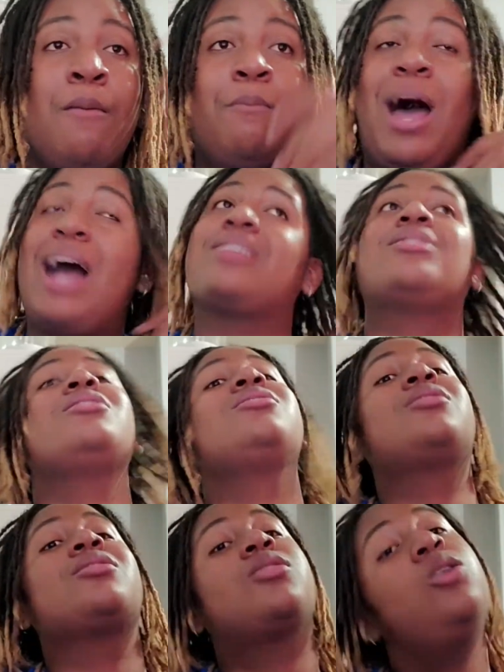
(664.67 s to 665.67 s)
back to
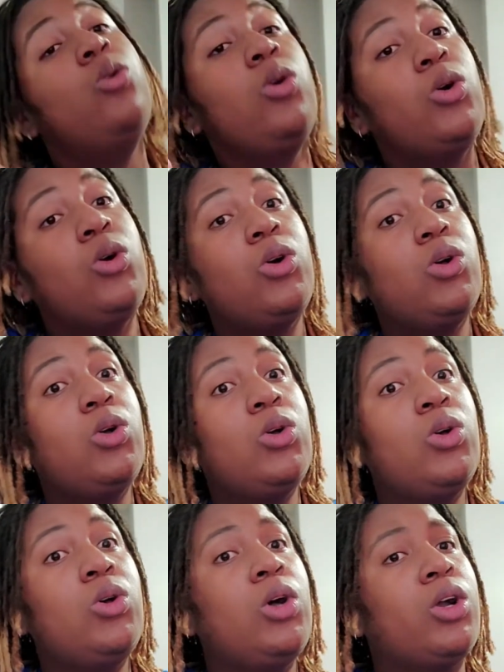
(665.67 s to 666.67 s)

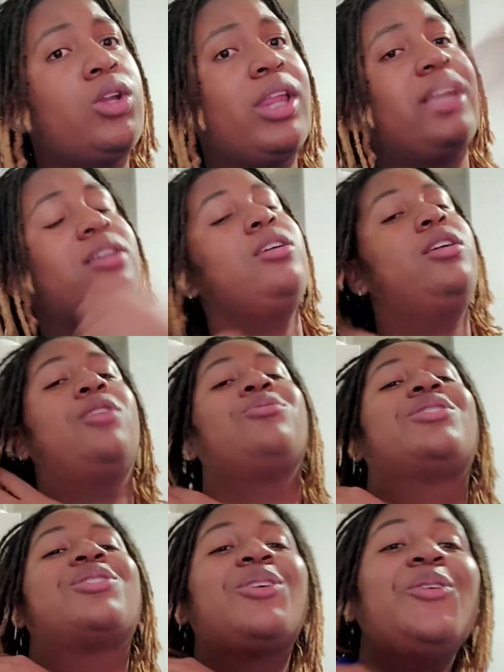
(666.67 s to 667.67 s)
school, or like, you know,
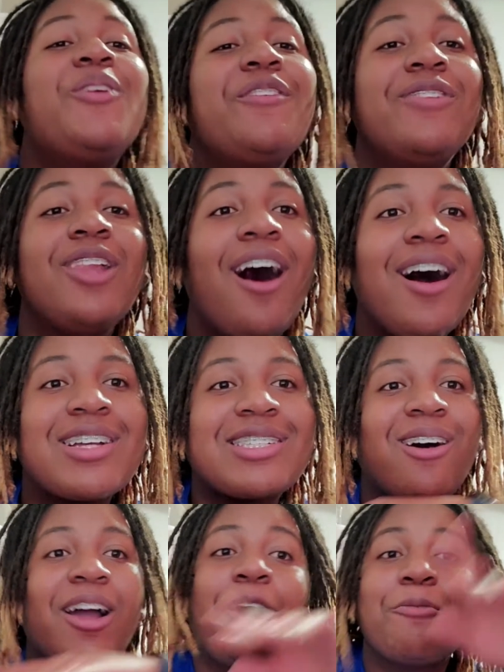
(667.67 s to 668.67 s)
school vlog.
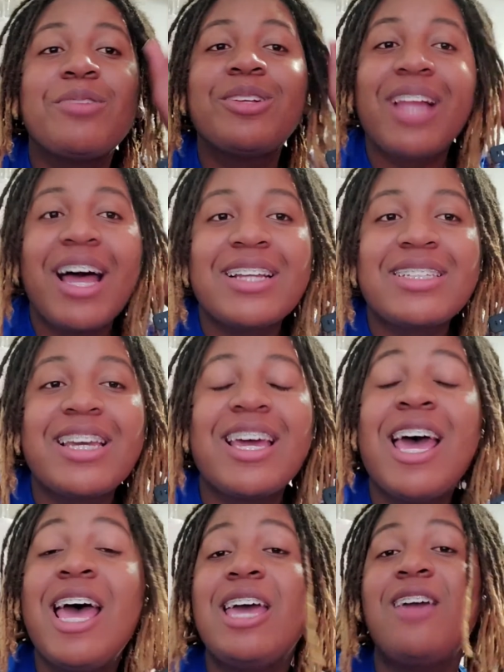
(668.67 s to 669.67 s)
So I hope you liked it.